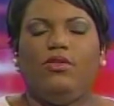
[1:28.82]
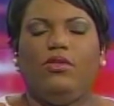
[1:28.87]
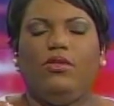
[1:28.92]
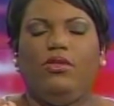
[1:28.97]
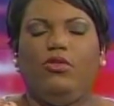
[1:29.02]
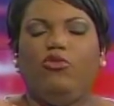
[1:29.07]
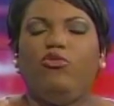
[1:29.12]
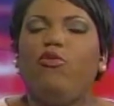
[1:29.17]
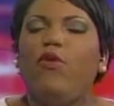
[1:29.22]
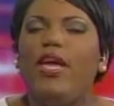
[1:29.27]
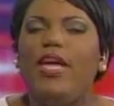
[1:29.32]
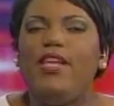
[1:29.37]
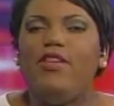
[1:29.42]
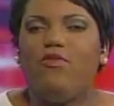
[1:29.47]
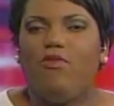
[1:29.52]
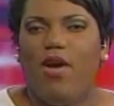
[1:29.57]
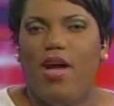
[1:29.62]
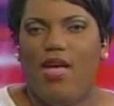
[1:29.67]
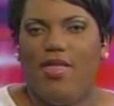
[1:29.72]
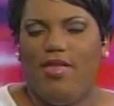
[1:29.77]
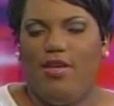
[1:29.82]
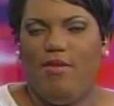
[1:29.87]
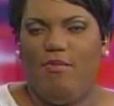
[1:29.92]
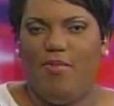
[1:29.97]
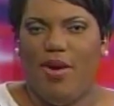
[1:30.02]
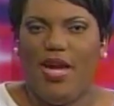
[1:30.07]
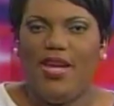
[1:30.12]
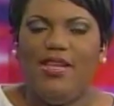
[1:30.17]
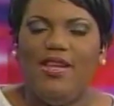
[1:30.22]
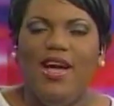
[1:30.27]
trained
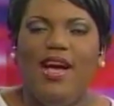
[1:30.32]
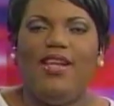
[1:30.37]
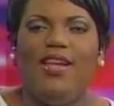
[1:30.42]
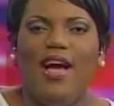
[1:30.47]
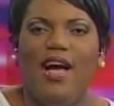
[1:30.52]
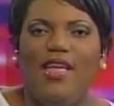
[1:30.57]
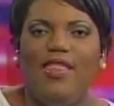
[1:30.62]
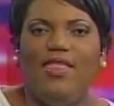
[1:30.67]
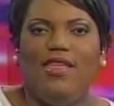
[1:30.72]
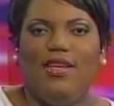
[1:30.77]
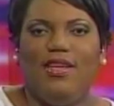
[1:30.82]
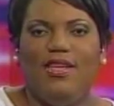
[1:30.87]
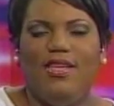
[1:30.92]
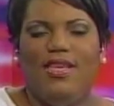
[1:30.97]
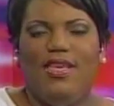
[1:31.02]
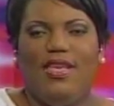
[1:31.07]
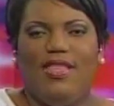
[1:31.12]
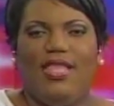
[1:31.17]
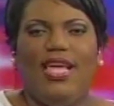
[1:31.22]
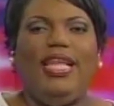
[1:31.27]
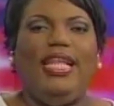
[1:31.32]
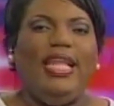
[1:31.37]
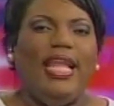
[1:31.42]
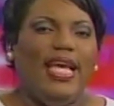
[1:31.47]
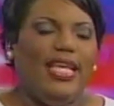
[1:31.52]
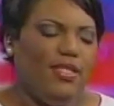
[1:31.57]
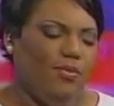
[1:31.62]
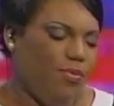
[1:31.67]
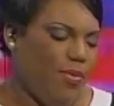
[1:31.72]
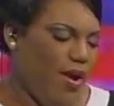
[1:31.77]
by none other than
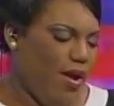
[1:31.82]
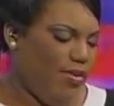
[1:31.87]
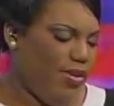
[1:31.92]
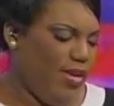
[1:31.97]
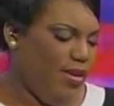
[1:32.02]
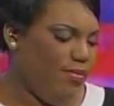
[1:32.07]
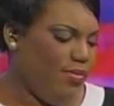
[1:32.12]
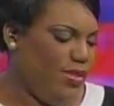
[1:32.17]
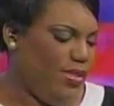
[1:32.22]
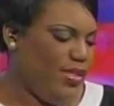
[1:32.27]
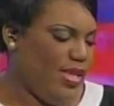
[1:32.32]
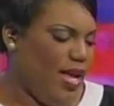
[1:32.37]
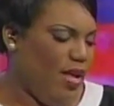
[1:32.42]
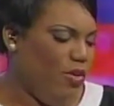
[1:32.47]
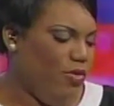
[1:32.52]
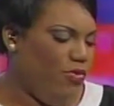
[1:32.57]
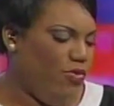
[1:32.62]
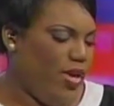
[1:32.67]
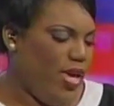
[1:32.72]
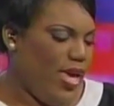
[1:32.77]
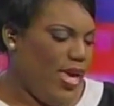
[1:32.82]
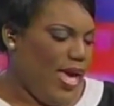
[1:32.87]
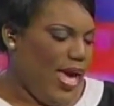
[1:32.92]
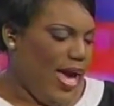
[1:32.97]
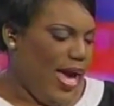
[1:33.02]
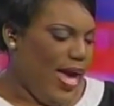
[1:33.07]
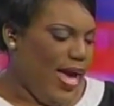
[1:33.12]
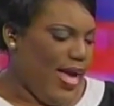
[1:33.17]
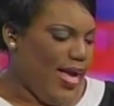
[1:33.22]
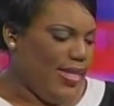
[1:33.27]
Les Brown himself,
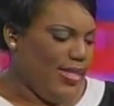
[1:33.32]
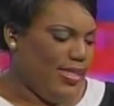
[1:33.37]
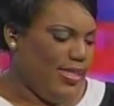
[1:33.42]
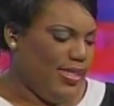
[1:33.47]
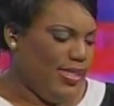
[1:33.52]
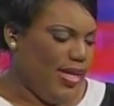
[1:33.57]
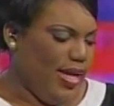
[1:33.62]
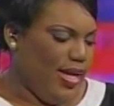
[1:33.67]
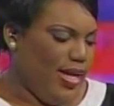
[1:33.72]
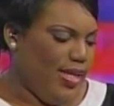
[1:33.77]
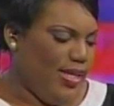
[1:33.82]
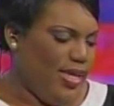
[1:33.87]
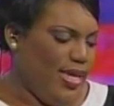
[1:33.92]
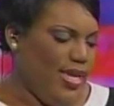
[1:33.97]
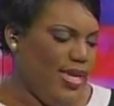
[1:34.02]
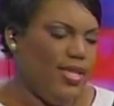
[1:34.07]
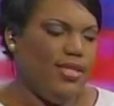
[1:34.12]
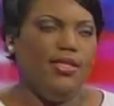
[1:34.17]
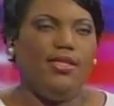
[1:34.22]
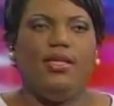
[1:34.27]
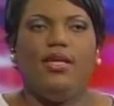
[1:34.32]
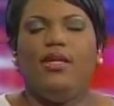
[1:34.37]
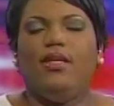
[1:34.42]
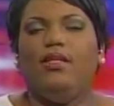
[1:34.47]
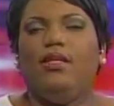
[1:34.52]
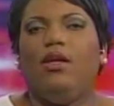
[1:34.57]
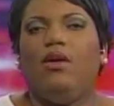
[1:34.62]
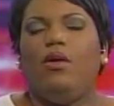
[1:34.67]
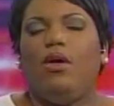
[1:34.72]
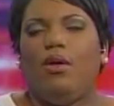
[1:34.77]
and he is
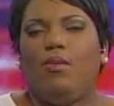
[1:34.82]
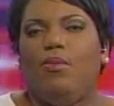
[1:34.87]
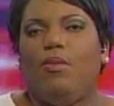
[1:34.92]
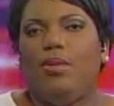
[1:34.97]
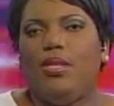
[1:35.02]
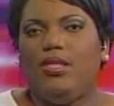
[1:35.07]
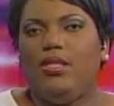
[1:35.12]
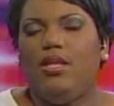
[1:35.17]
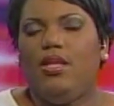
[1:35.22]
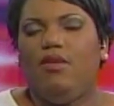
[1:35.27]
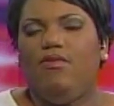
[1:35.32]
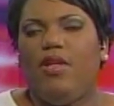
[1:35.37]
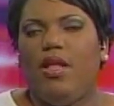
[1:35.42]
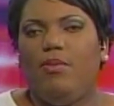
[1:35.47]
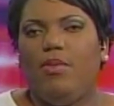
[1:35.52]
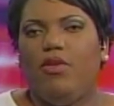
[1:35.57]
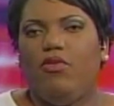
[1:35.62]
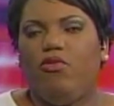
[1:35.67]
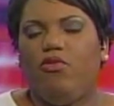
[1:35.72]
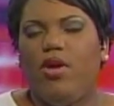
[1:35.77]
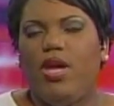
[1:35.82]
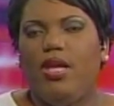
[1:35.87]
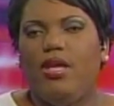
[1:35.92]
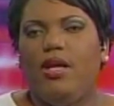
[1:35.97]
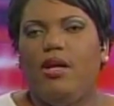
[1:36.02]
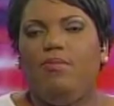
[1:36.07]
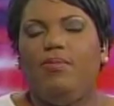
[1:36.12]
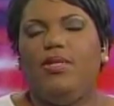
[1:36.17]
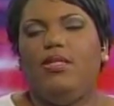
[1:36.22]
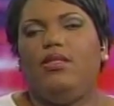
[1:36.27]
a personal development
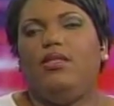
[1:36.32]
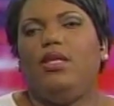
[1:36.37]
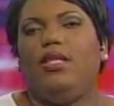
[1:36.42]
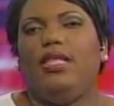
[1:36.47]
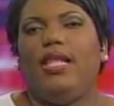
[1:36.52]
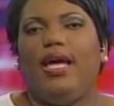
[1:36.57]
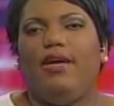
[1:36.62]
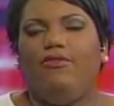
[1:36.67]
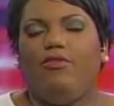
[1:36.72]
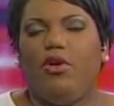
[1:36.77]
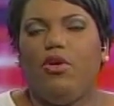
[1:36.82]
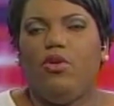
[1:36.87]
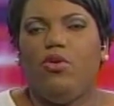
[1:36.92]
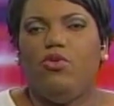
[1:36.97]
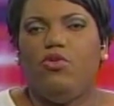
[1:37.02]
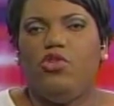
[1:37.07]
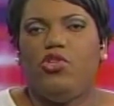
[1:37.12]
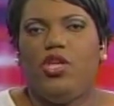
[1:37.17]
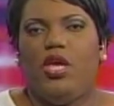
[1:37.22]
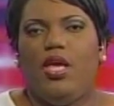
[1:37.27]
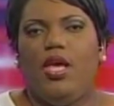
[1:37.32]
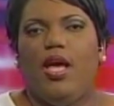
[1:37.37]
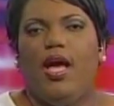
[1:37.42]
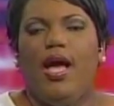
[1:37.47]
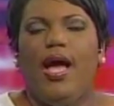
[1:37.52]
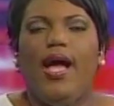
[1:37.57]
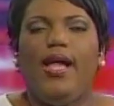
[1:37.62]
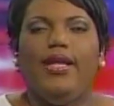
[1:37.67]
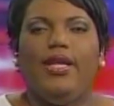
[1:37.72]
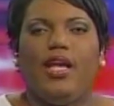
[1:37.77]
trainer, a personal life coach,
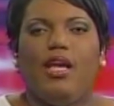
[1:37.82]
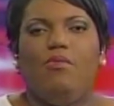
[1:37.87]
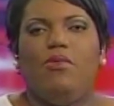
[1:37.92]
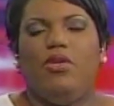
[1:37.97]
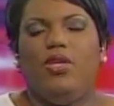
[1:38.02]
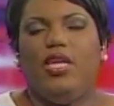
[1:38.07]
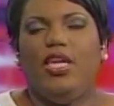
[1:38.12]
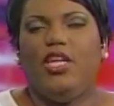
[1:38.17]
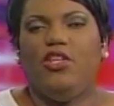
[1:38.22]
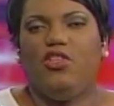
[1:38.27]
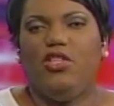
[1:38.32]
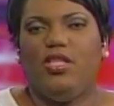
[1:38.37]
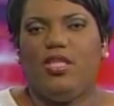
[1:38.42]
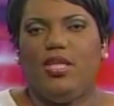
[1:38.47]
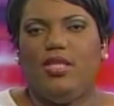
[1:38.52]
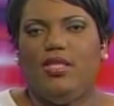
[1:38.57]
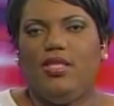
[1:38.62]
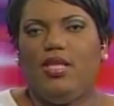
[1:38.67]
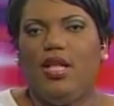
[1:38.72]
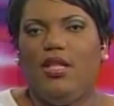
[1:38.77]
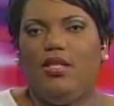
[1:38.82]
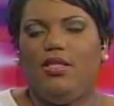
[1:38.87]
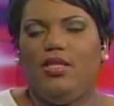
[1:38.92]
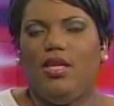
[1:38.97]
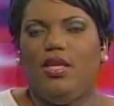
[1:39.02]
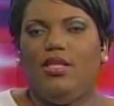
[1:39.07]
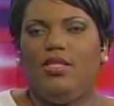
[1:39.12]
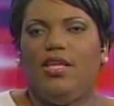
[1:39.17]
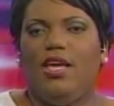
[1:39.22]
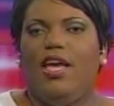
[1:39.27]
and a communications
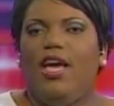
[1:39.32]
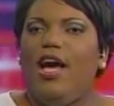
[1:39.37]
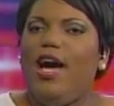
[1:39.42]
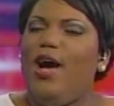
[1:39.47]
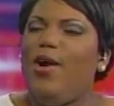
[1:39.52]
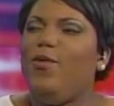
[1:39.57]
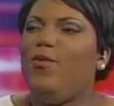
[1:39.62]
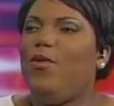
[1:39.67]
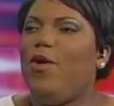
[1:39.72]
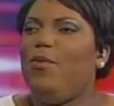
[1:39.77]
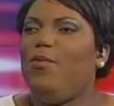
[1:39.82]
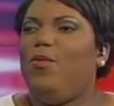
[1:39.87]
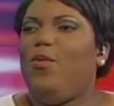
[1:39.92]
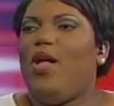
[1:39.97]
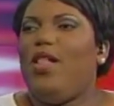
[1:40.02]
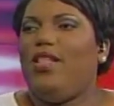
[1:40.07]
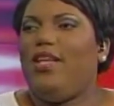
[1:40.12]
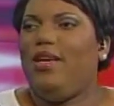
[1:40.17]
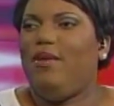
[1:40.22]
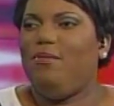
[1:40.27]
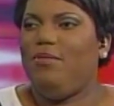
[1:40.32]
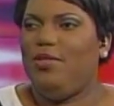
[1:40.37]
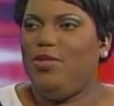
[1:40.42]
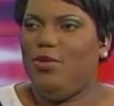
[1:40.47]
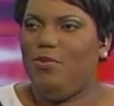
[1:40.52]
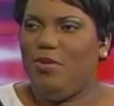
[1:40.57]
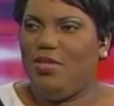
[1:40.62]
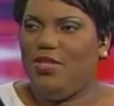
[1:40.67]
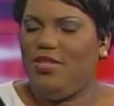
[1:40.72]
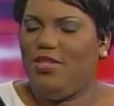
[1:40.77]
consultant. A warm welcome
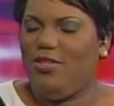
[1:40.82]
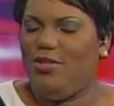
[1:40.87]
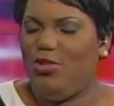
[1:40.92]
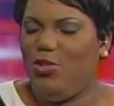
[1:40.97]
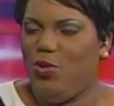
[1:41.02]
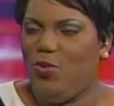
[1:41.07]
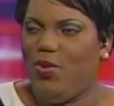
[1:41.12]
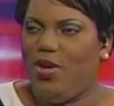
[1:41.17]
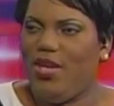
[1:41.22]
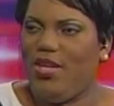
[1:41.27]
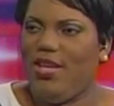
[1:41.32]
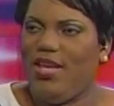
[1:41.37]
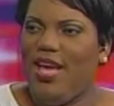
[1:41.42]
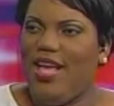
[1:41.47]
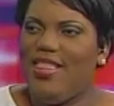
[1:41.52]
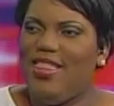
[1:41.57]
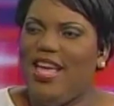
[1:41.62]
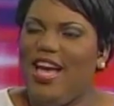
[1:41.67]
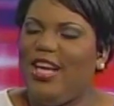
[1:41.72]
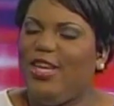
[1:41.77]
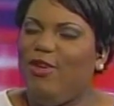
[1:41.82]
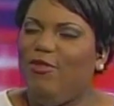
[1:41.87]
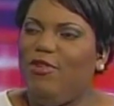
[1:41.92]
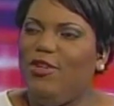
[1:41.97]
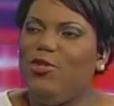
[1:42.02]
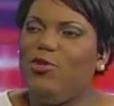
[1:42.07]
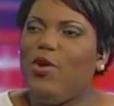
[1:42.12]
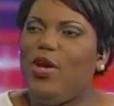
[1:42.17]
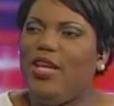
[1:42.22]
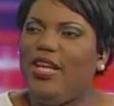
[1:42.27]
to Mr. Stewart, and thank you
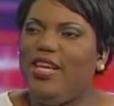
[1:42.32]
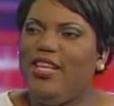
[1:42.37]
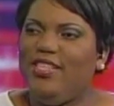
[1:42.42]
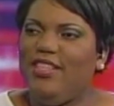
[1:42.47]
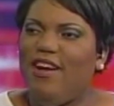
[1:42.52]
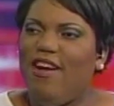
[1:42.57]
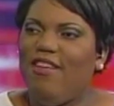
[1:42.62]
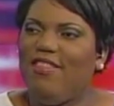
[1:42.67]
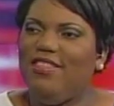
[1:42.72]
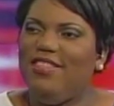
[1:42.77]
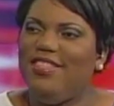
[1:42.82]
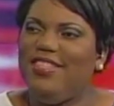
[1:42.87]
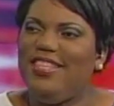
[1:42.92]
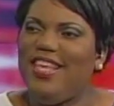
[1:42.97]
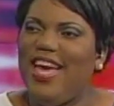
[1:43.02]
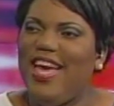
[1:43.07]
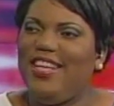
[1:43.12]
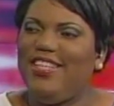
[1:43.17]
for joining us on set.